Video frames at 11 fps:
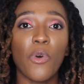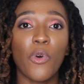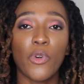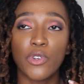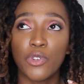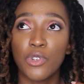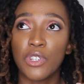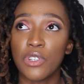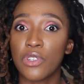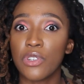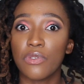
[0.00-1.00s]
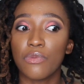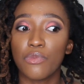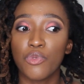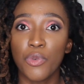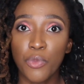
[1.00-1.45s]
or to just
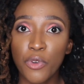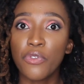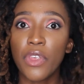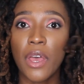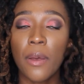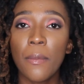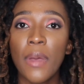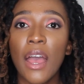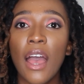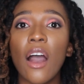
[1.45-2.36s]
remove them,